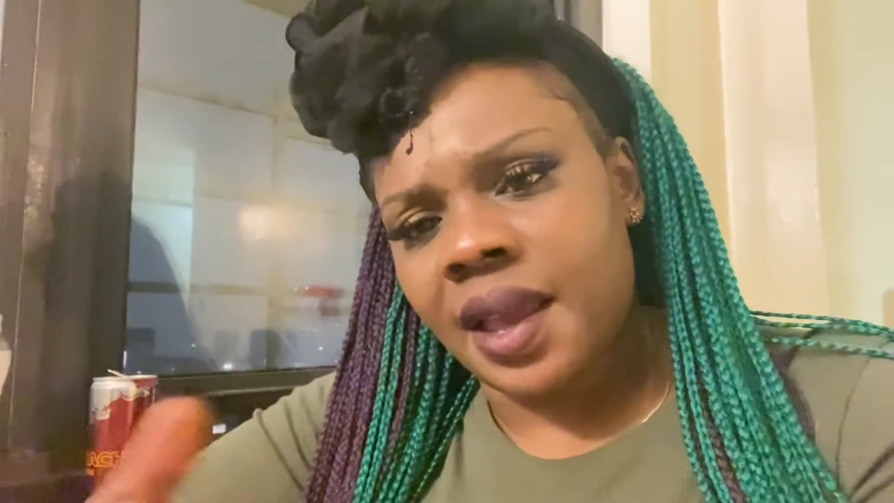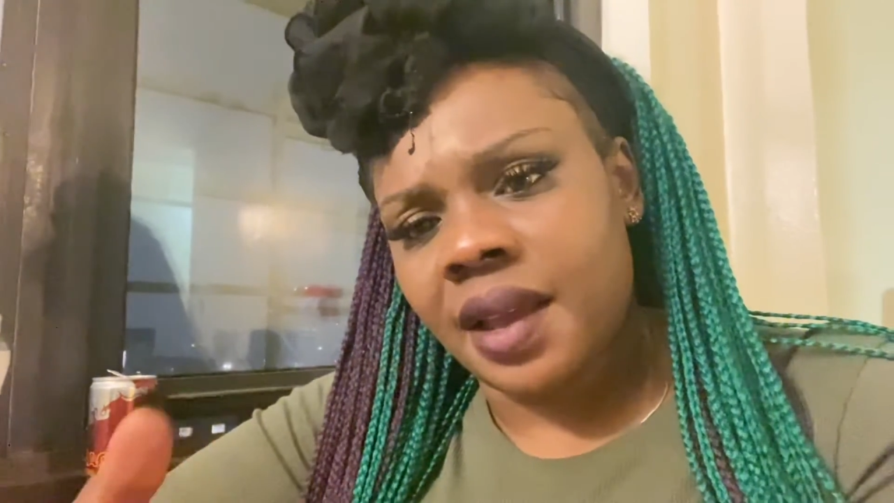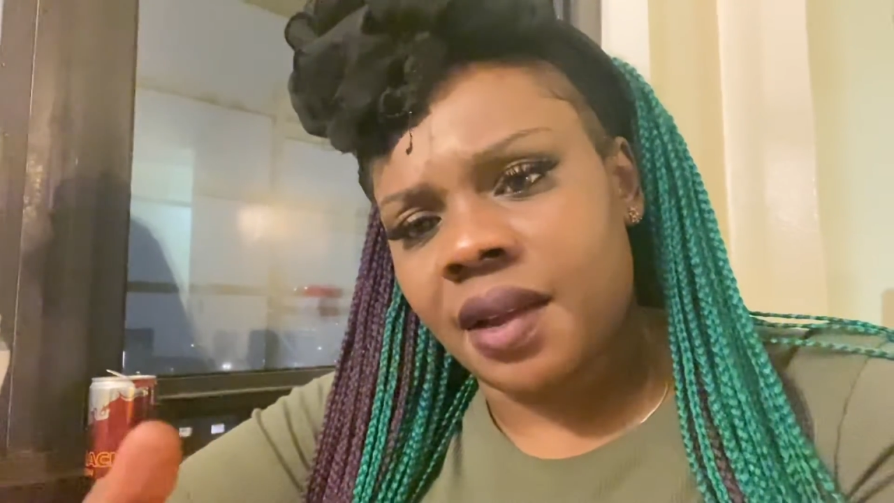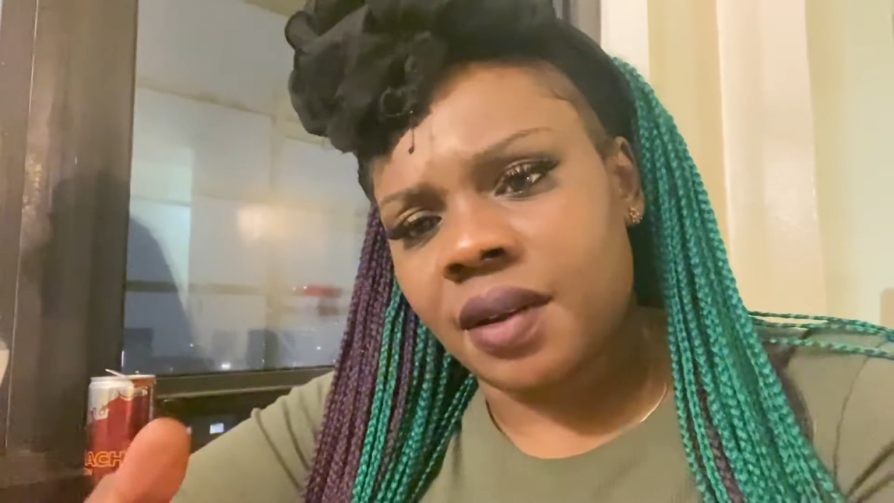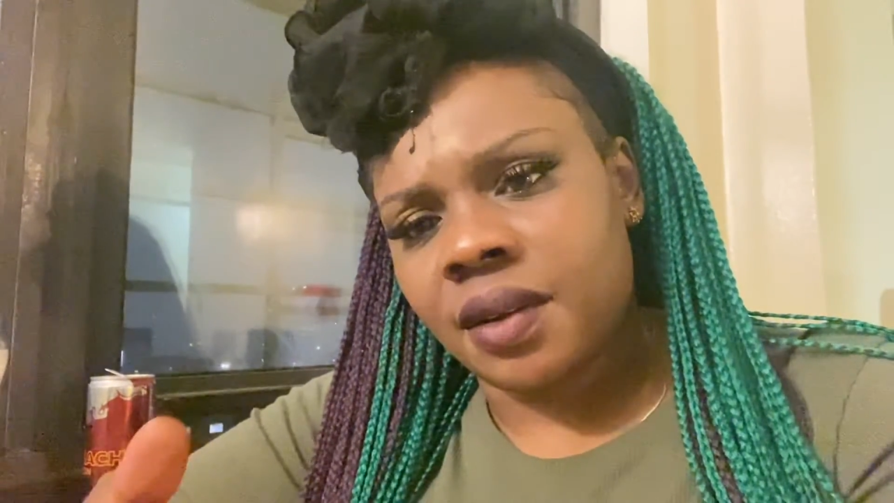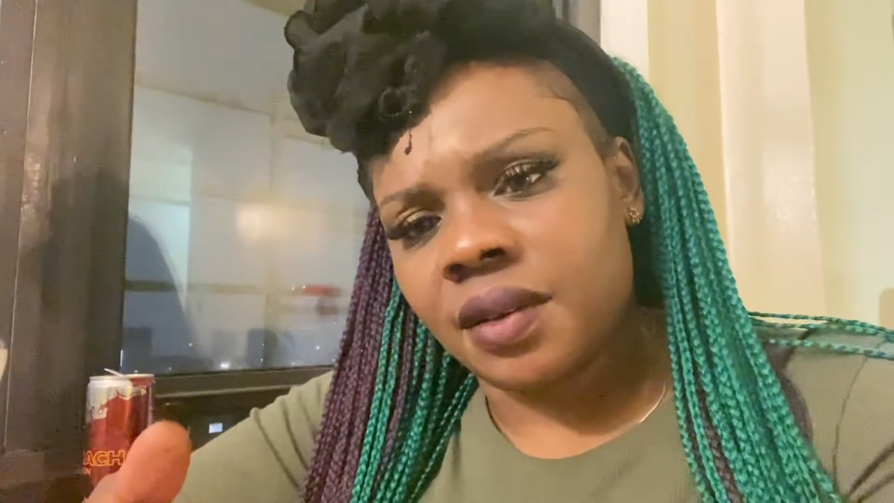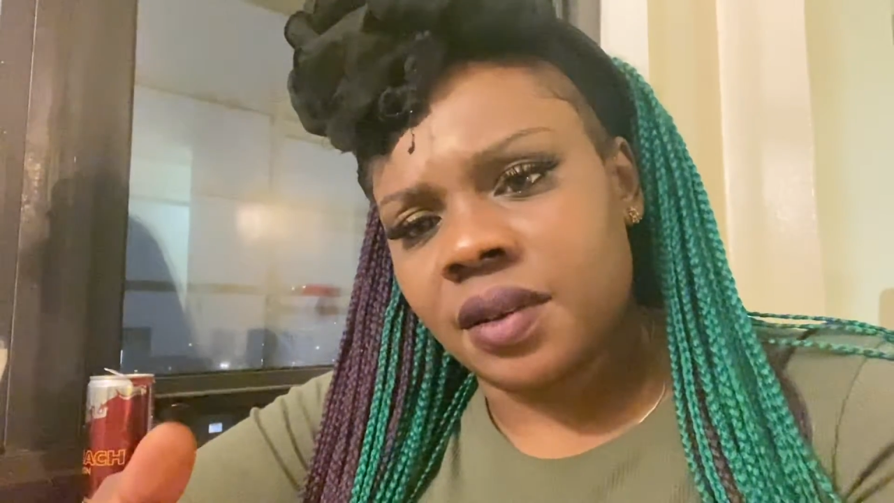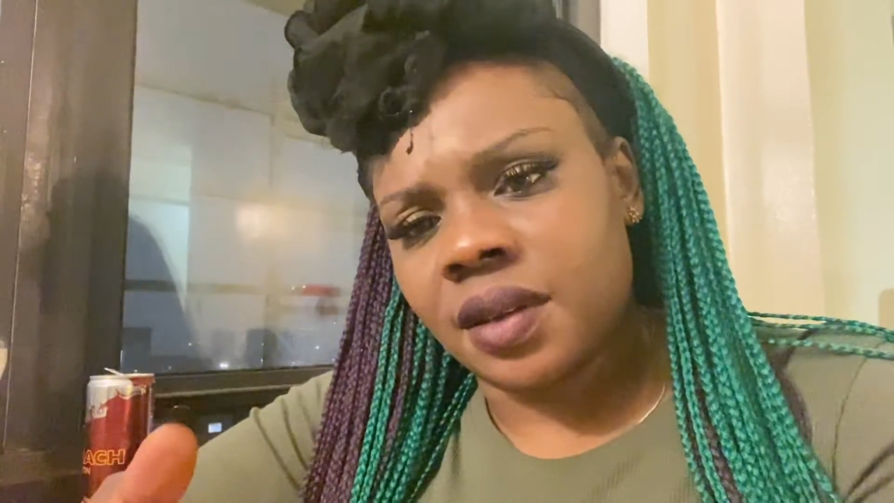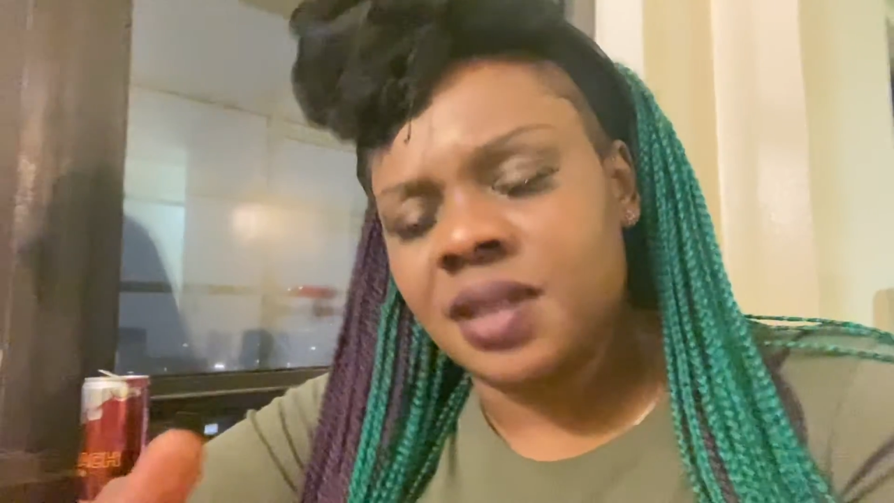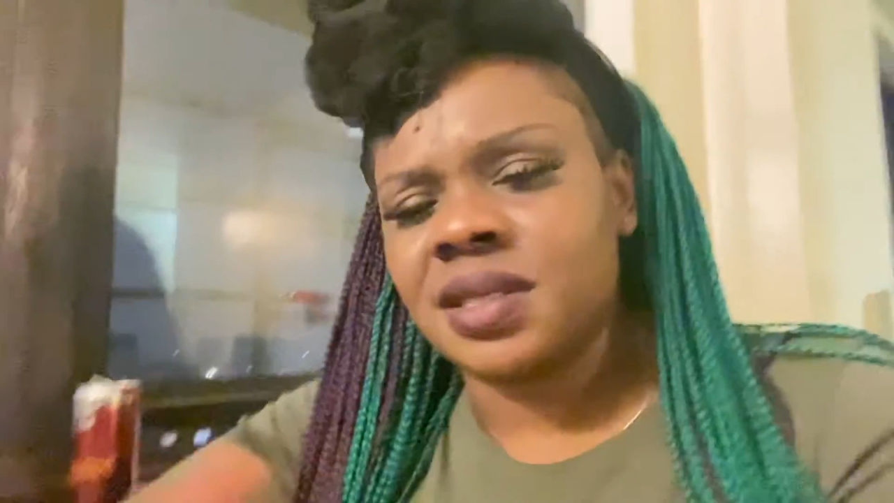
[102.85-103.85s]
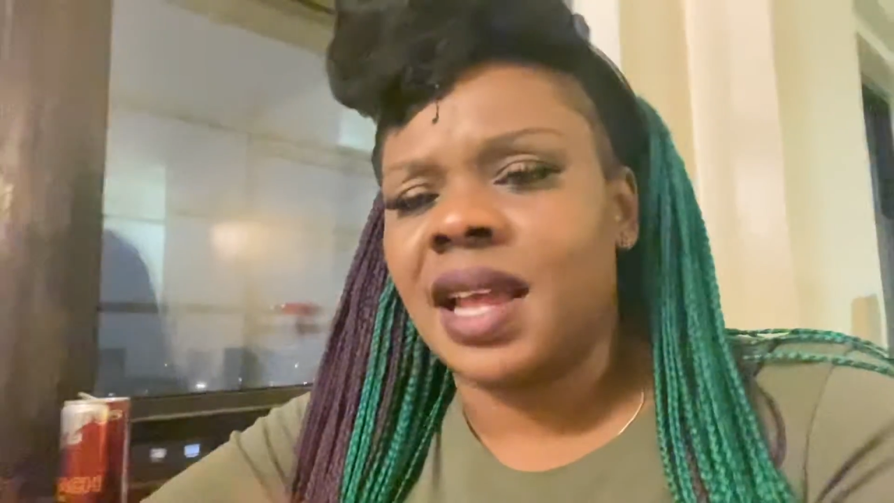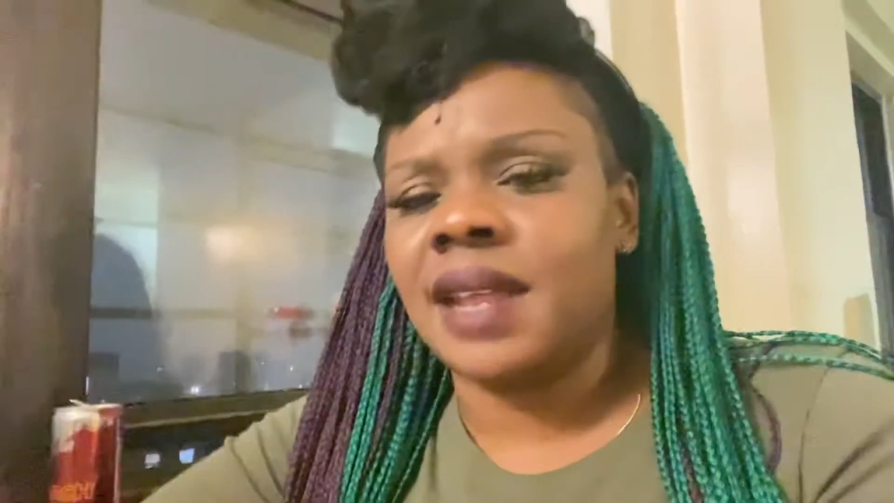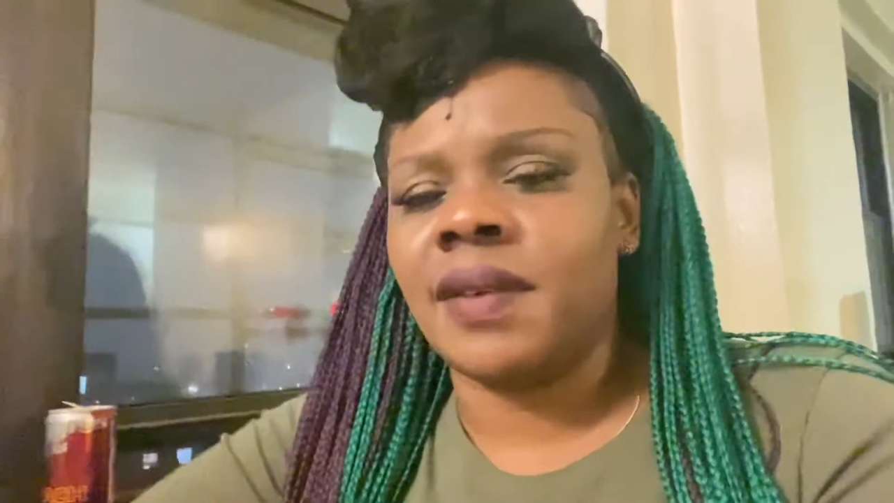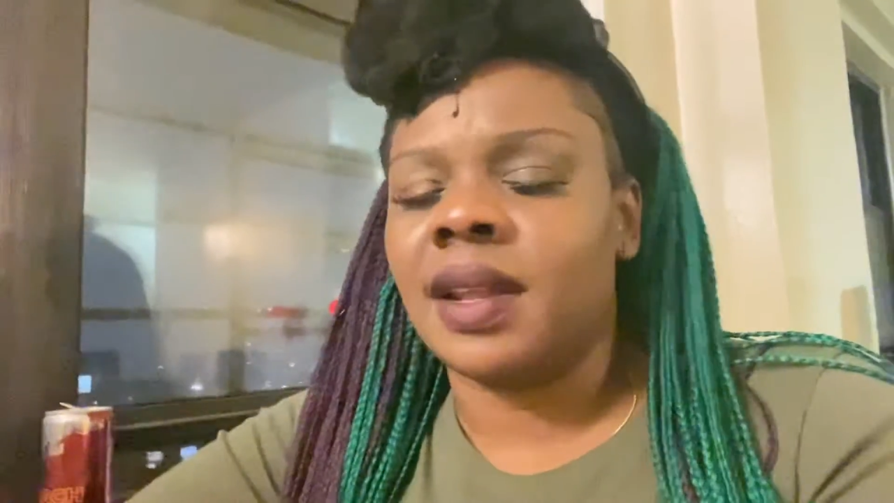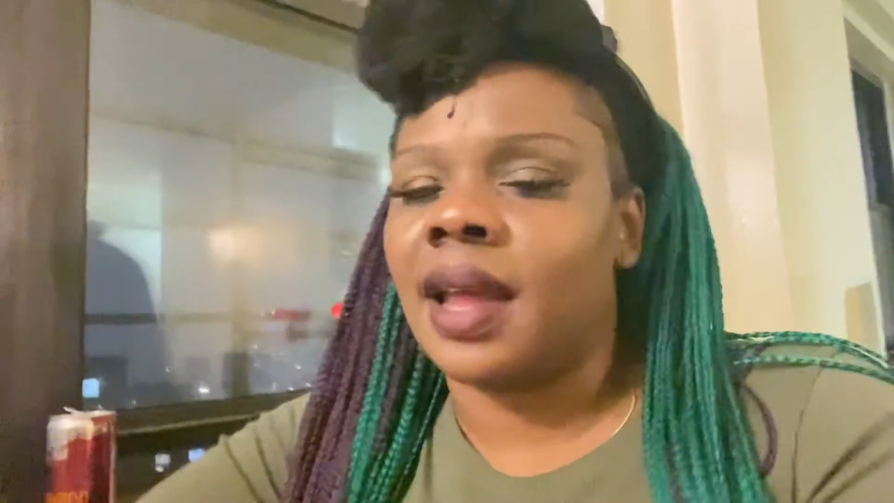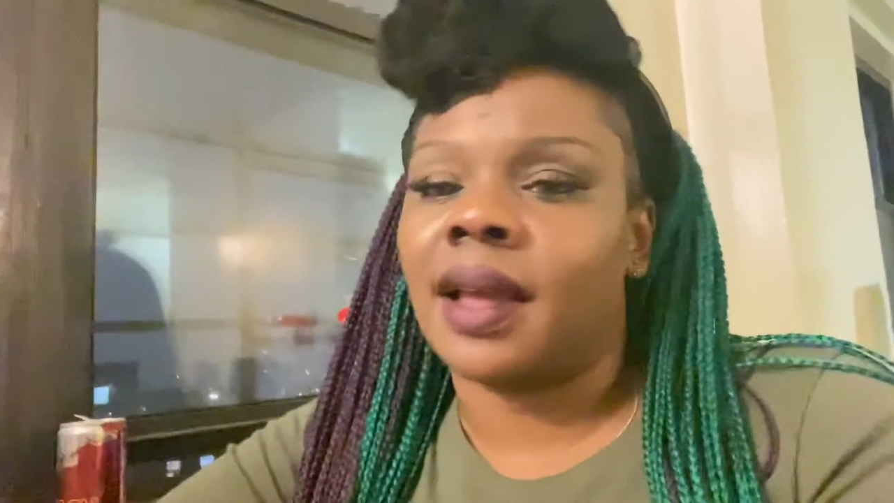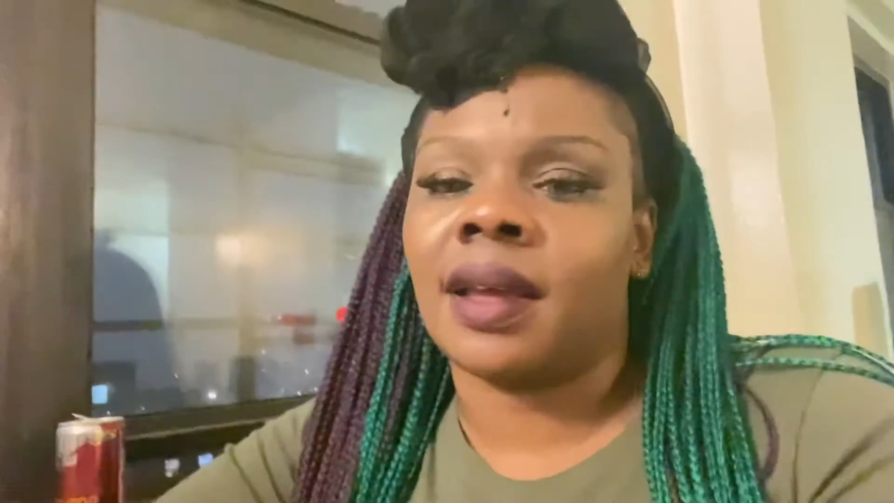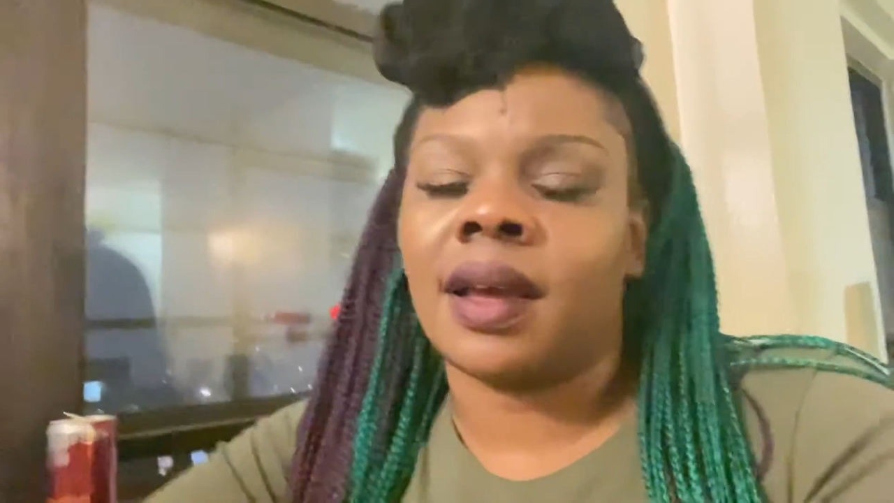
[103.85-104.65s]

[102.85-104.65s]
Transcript: a hacker. And it's not even like,